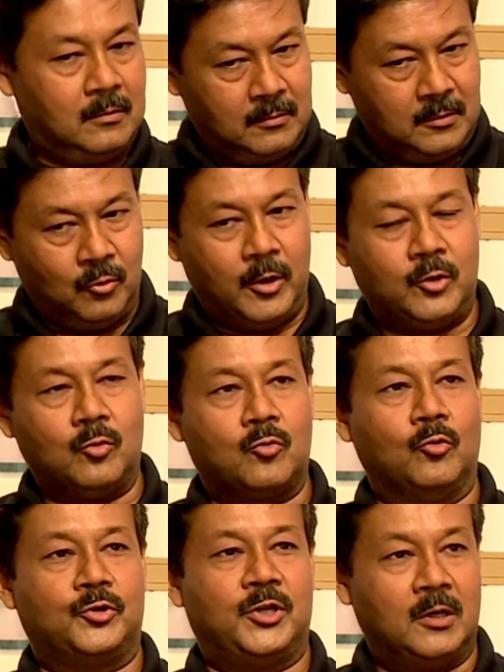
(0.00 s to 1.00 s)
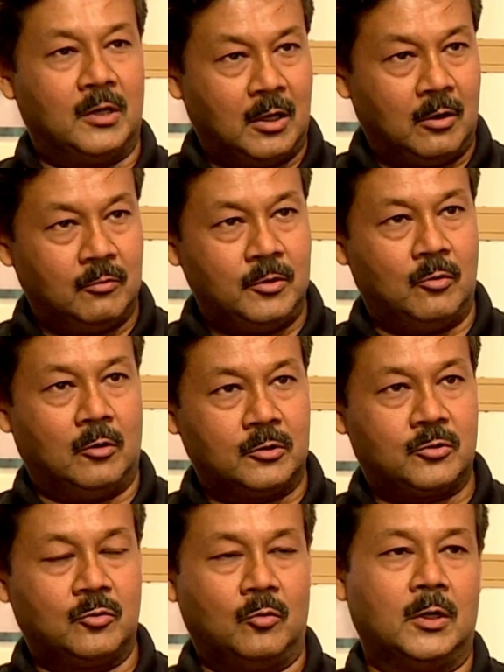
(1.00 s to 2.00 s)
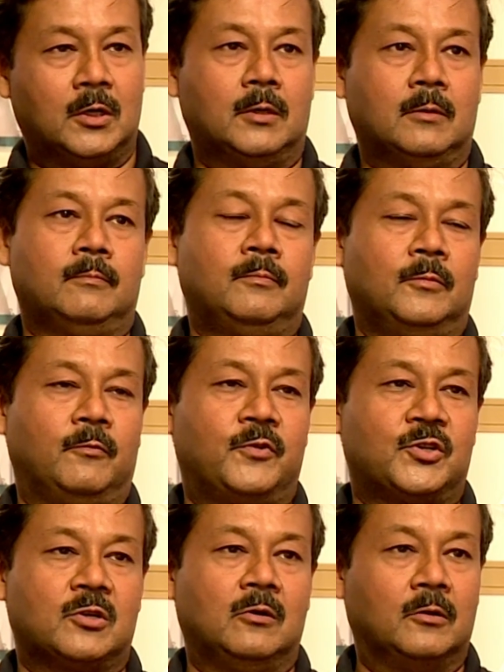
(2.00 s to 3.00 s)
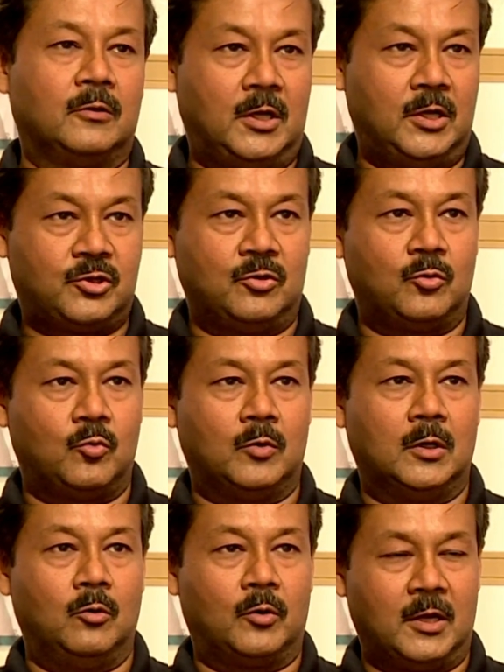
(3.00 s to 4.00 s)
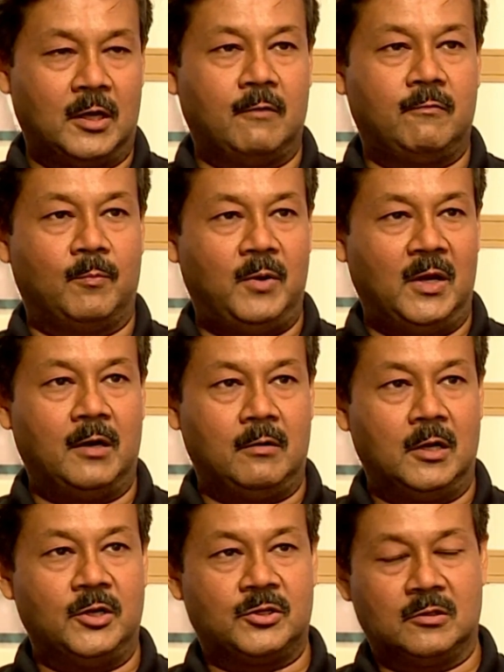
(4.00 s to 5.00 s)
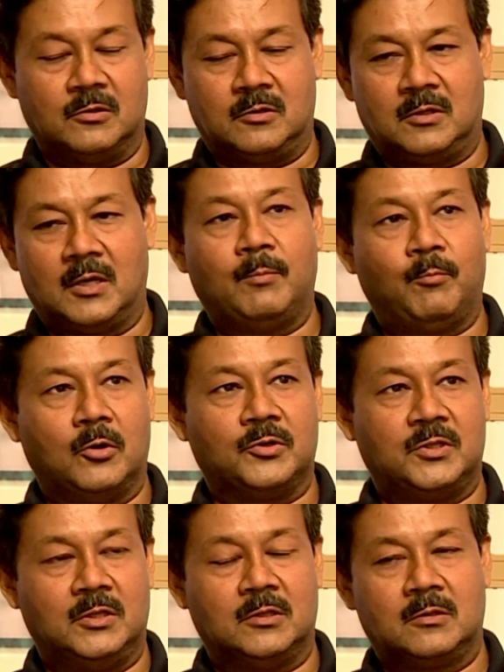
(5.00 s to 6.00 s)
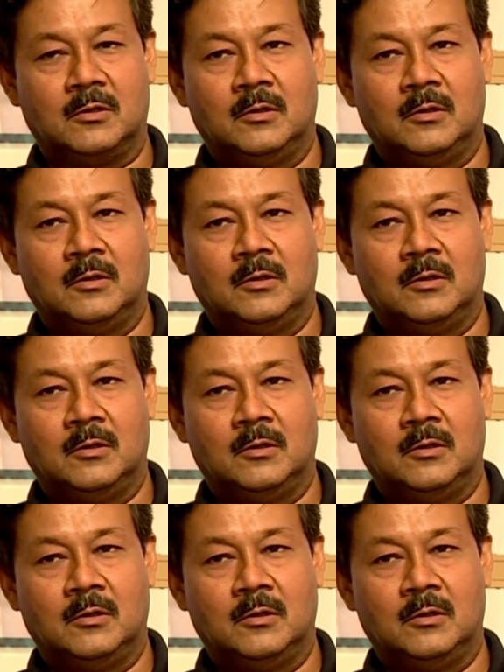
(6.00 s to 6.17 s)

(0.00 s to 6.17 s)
you're into coaching now, you're also an official on the Asian Tour looking after player relations and policies.